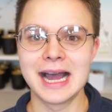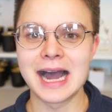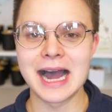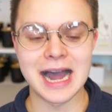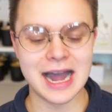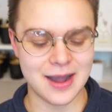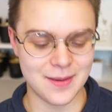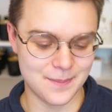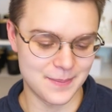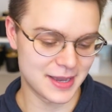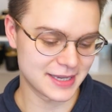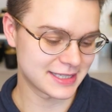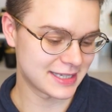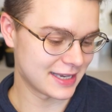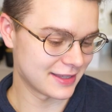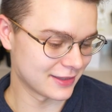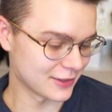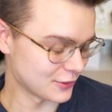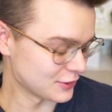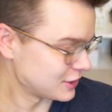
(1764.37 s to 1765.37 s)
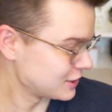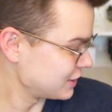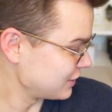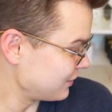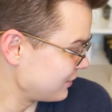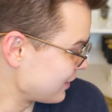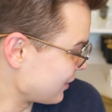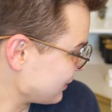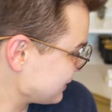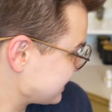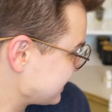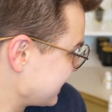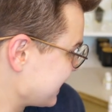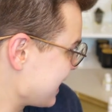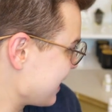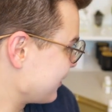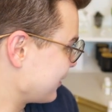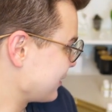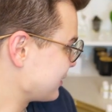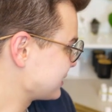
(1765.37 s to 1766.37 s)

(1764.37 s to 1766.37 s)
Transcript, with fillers: um, mixing those two notes together.